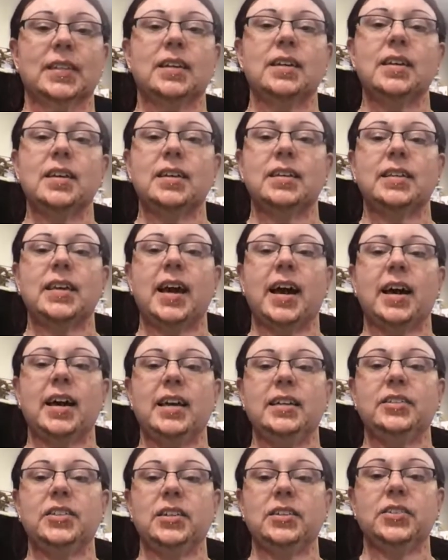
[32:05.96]
Yeah,
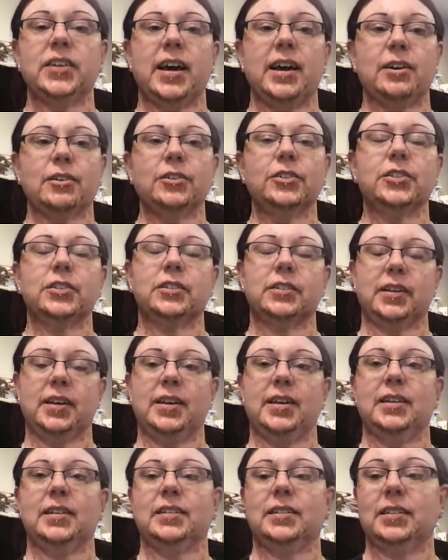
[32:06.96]
it's his house,
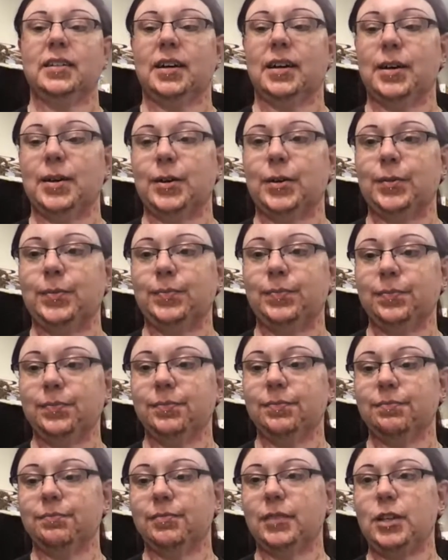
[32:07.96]
and
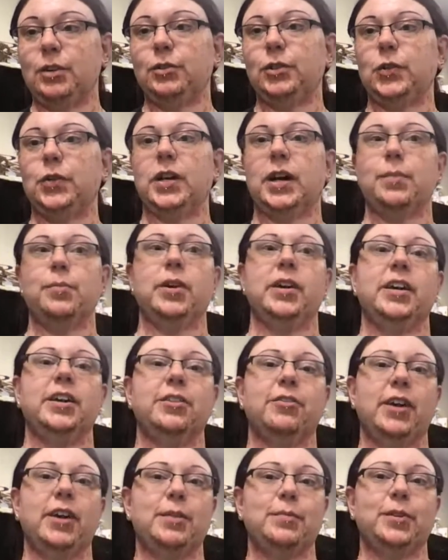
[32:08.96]
you do not bring other
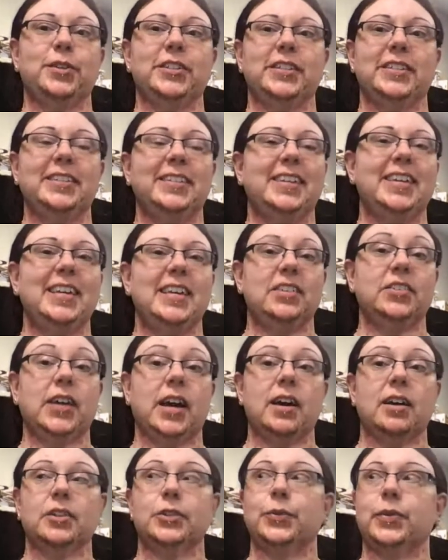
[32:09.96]
animals into his
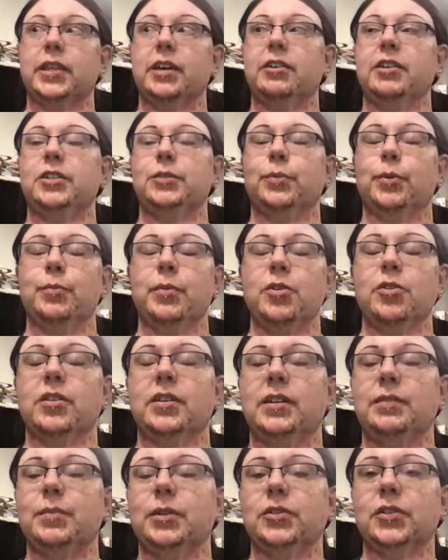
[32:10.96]
house without his permission,
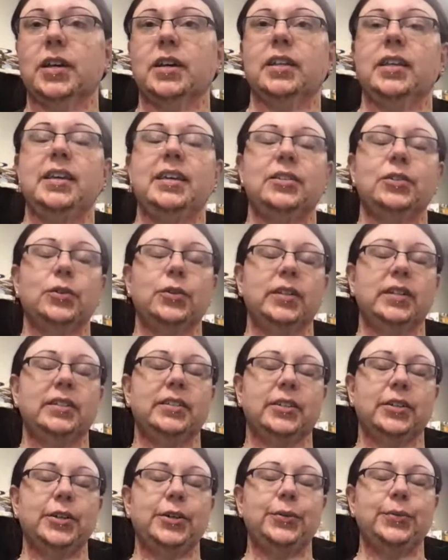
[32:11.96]
and most likely he is going to
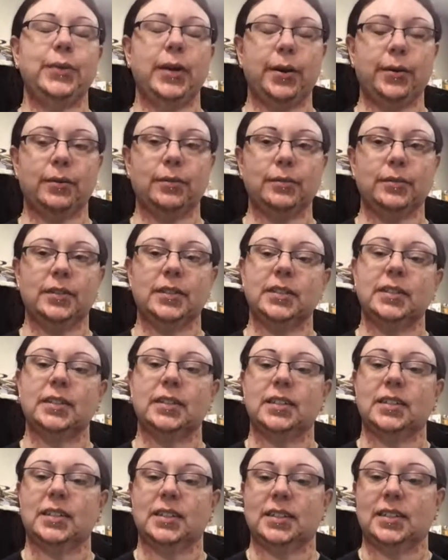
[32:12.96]
tell you no.
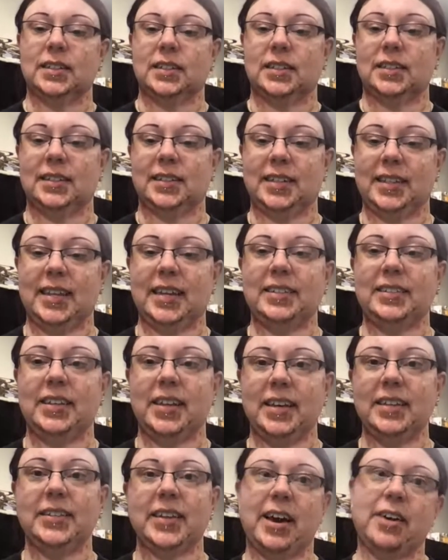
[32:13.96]
That's
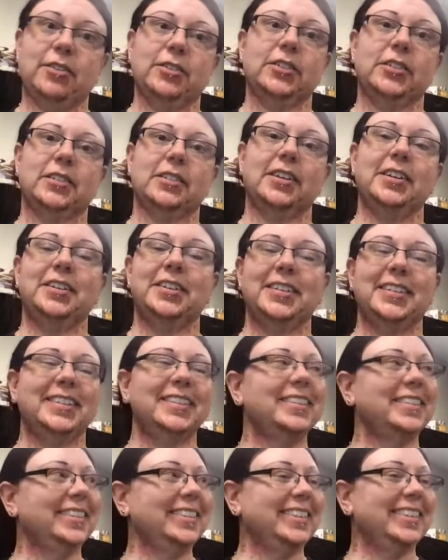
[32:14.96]
his house.
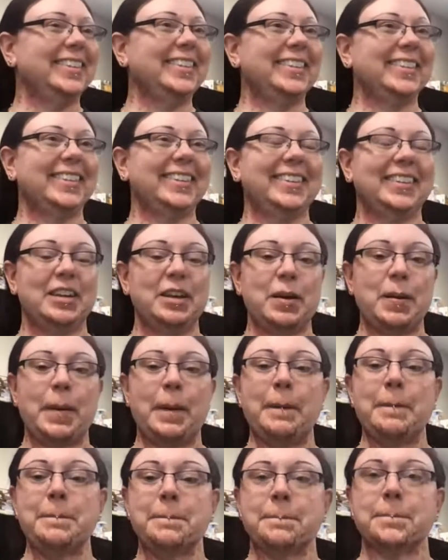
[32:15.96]
He was
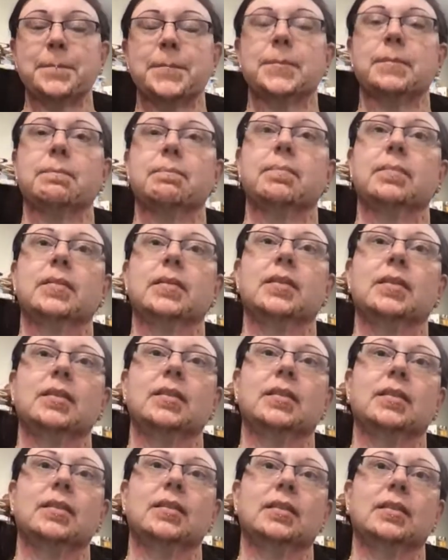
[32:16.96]
fascinated with Princess
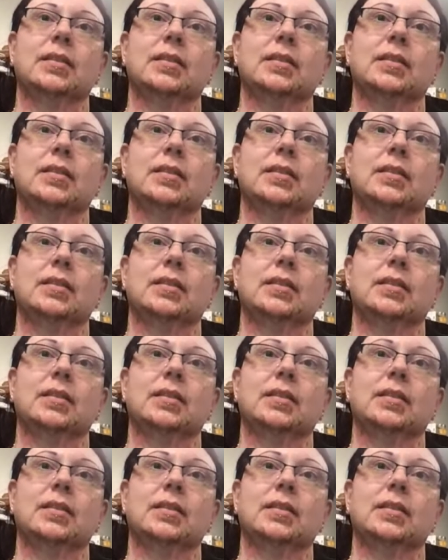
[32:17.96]
though.